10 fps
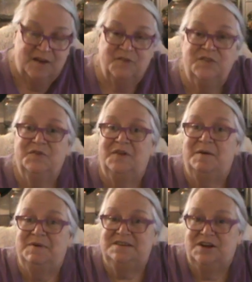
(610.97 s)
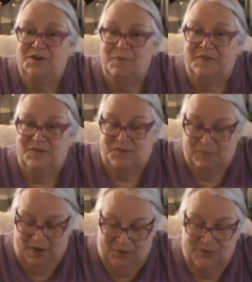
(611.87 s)
first of all, let me tell you about the
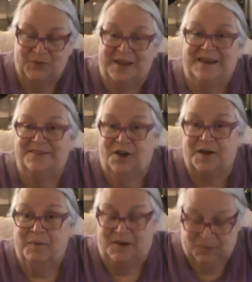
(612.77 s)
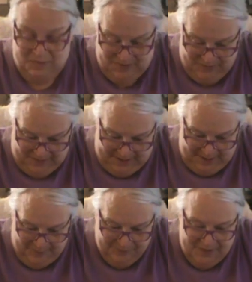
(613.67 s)
spell so I can talk about it specifically.
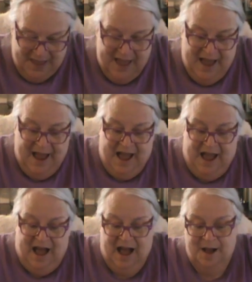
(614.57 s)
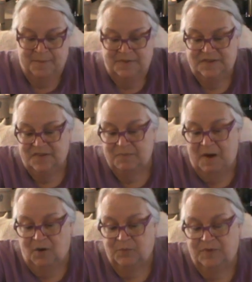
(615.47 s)
This
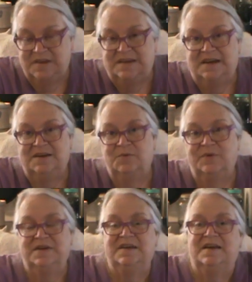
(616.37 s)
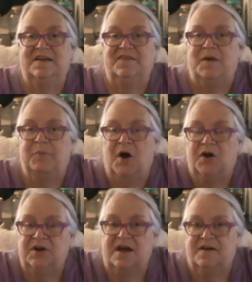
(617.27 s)
spell we did it as a
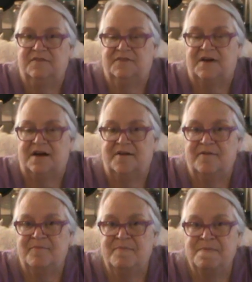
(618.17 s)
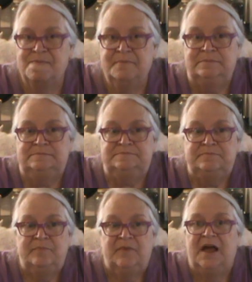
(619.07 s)
part of a
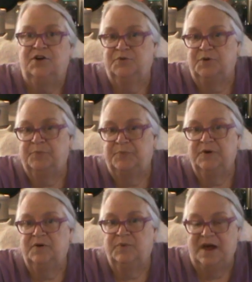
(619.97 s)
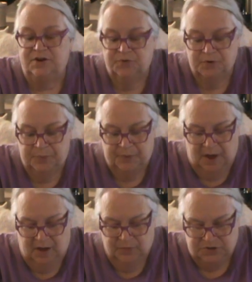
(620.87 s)
group. We had a group
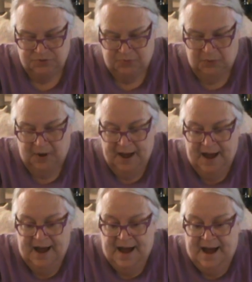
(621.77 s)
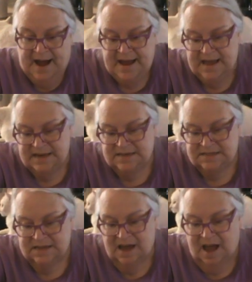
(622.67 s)
ritual,
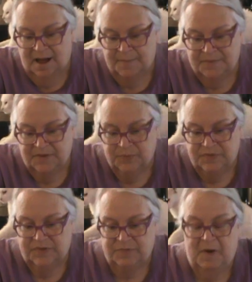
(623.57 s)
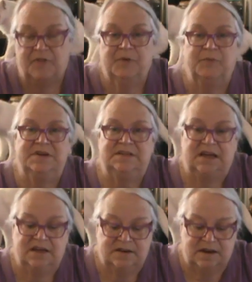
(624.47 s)
and this was a spell that we
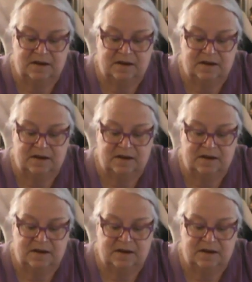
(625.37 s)
did